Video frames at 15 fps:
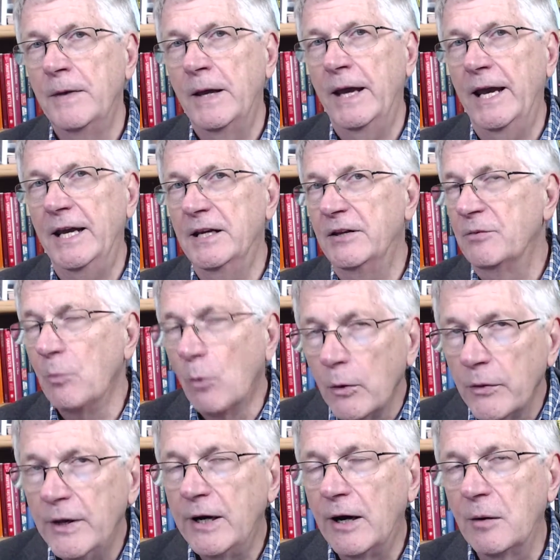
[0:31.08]
And it's more
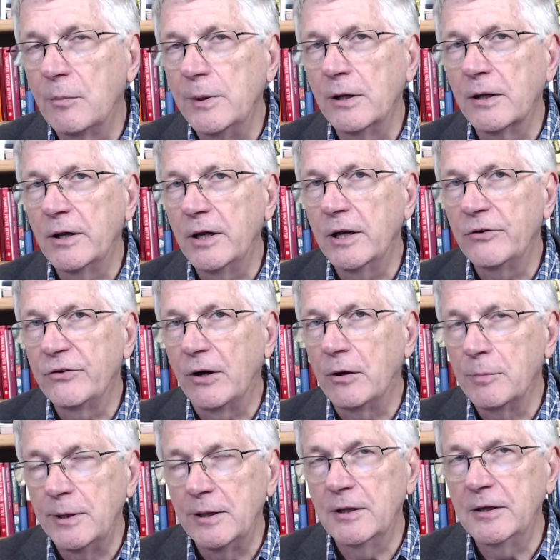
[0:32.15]
than our ability, it's our
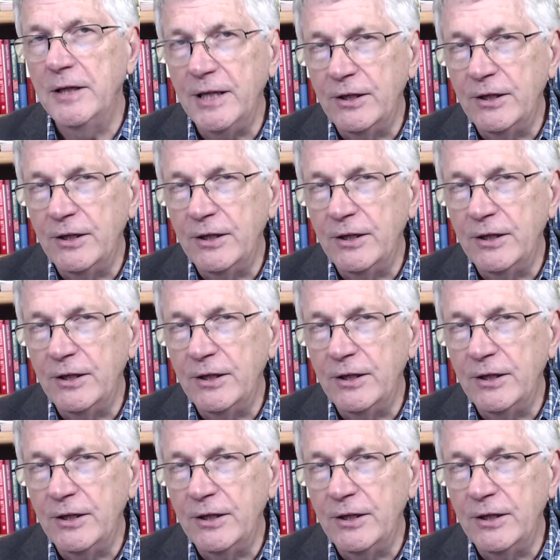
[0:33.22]
ability